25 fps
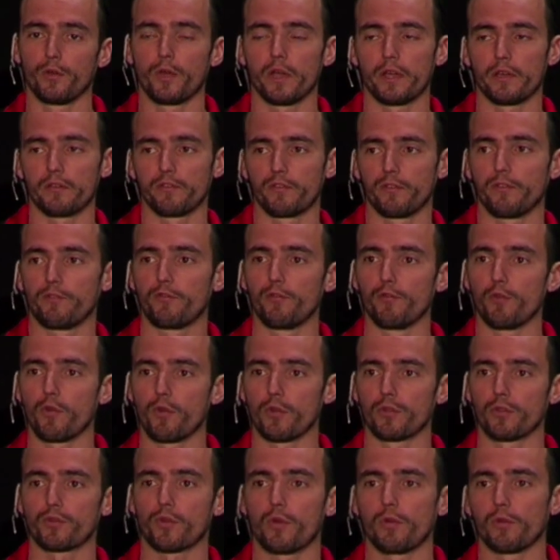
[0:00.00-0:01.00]
you have full
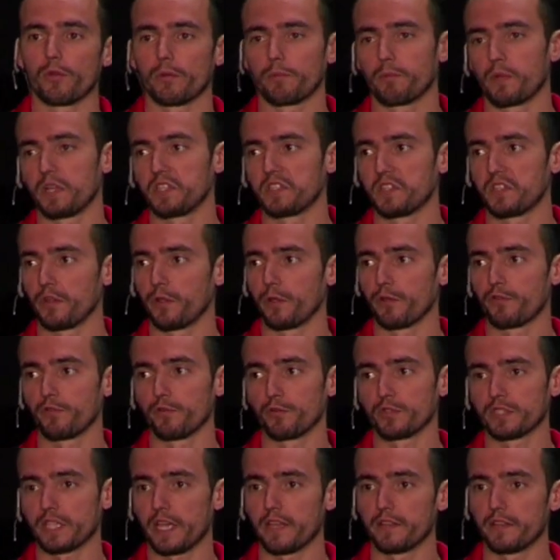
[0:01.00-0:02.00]
control. Basically, if
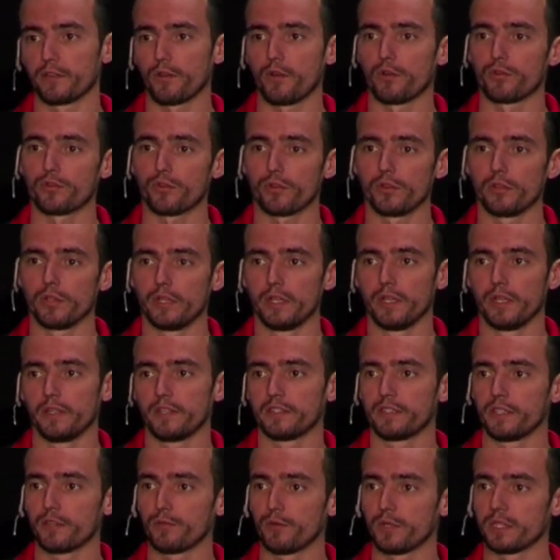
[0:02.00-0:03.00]
you send control
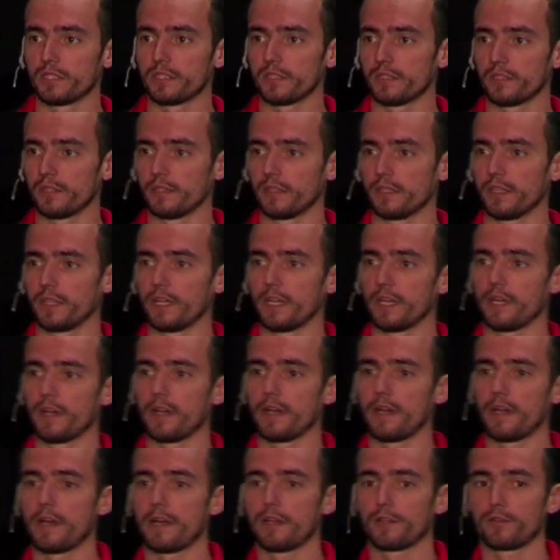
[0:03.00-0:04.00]
sequence
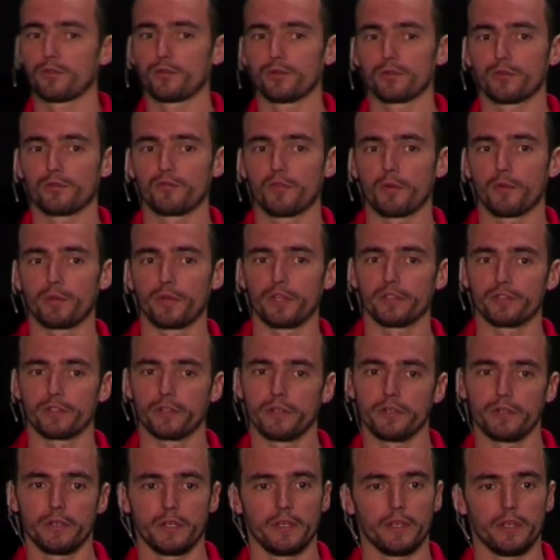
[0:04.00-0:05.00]
uh, to, to the
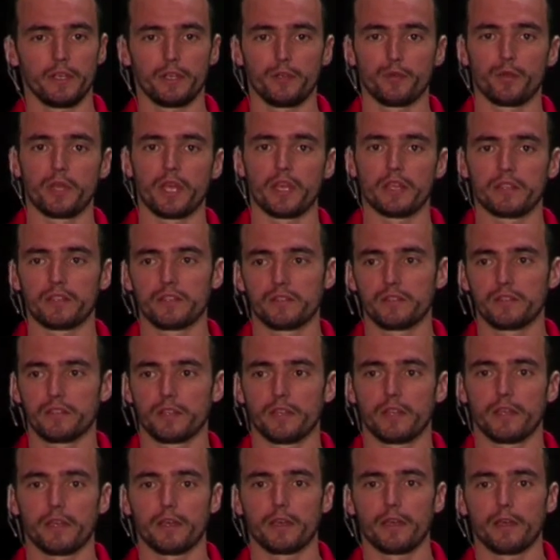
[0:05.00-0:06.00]
printer, you get
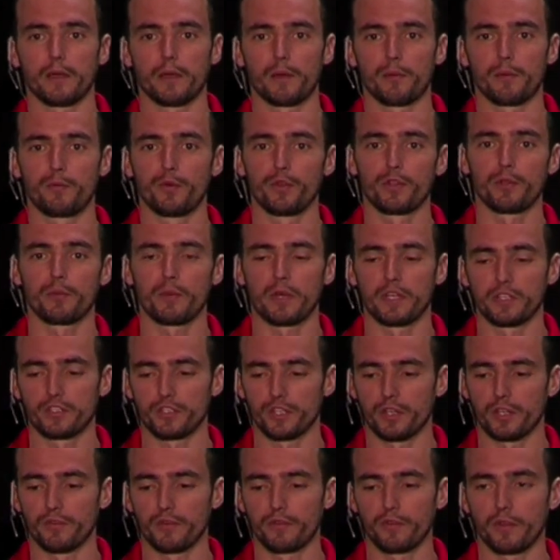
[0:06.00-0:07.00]
uh, pretty
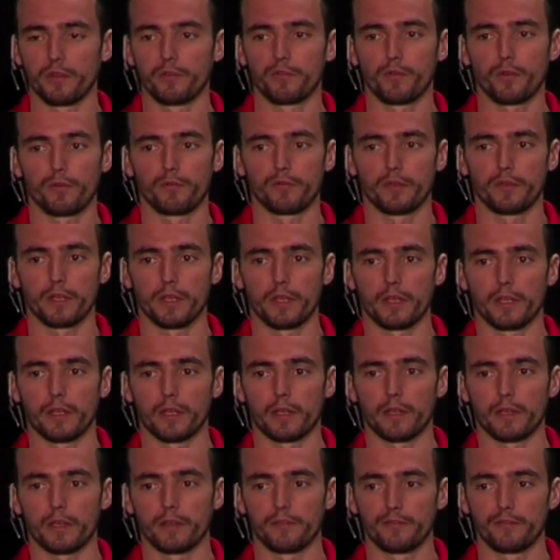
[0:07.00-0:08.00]
much everything from
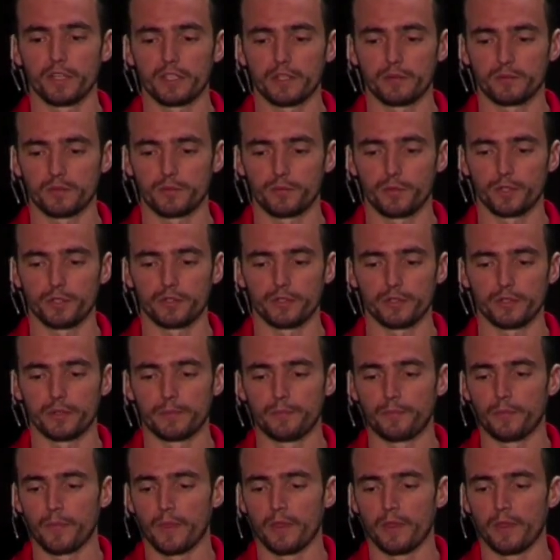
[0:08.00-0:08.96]
the victim's printer.